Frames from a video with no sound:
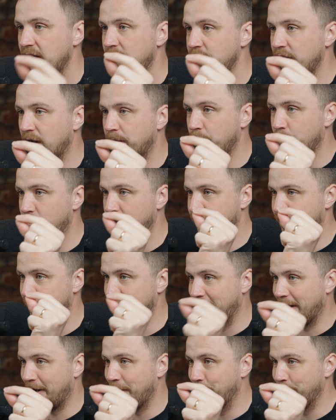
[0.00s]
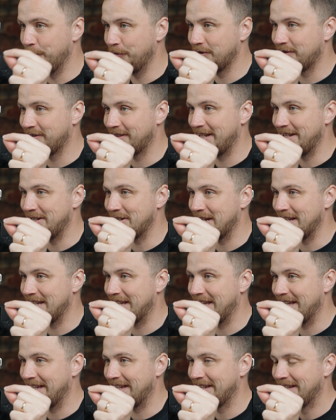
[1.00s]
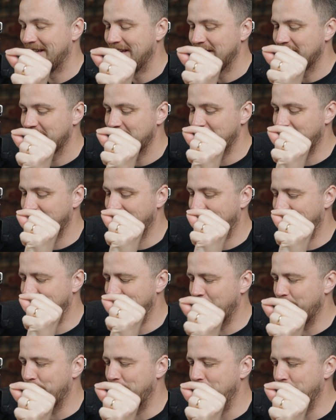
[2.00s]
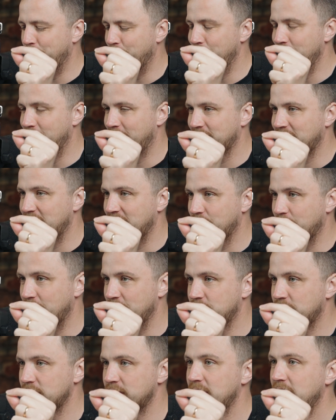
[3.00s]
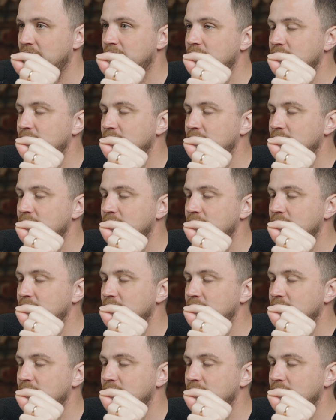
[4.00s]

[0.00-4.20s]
Number 1 thing I will just say, Jake, here, because I know people will ask this question,